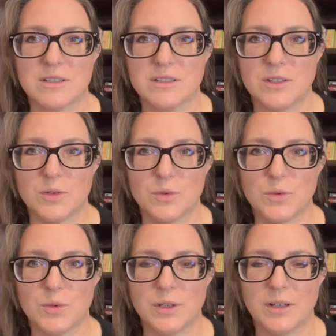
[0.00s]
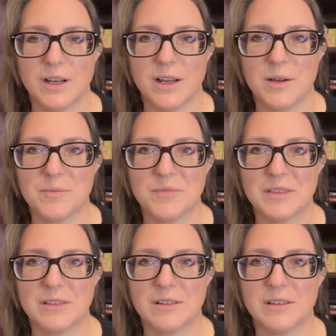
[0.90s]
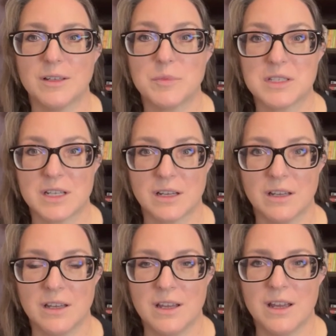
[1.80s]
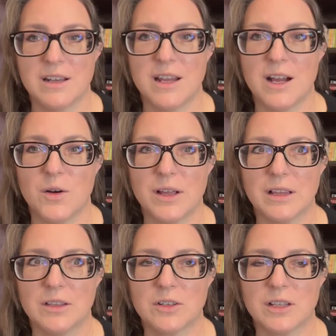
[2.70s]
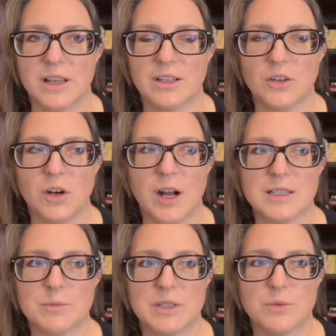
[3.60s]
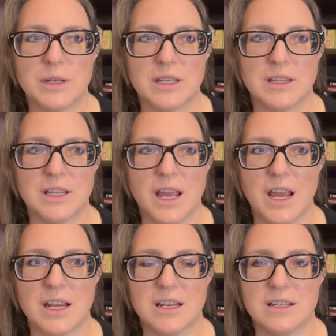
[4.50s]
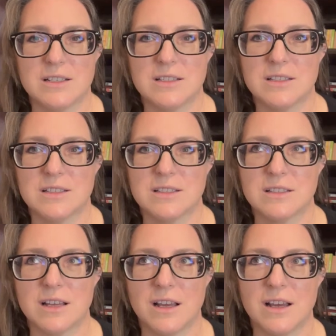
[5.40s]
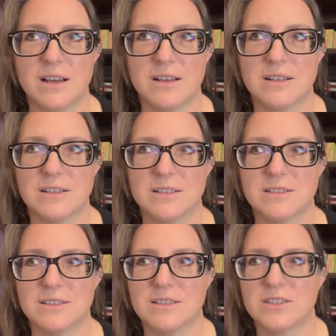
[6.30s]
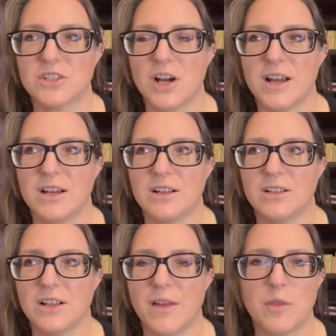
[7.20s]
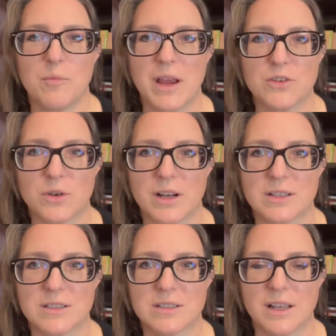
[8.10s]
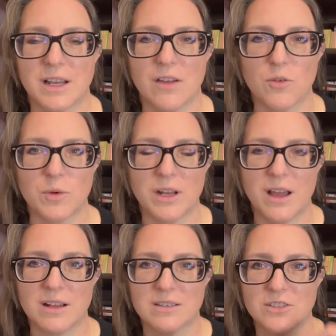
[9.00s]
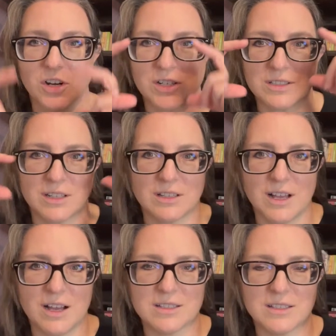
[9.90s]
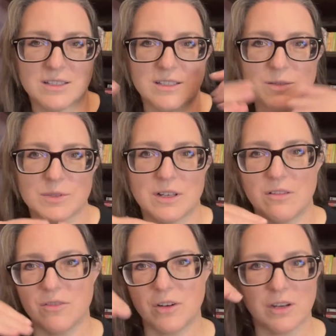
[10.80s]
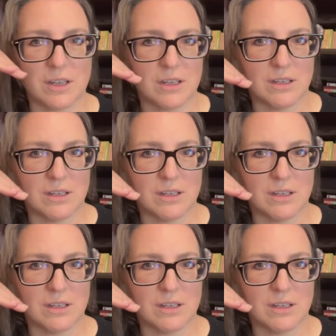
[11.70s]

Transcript: new lipstick. Now, it looked like a cross between the 80s style and the Matrix. Like, everyone had dark sunglasses and it was all very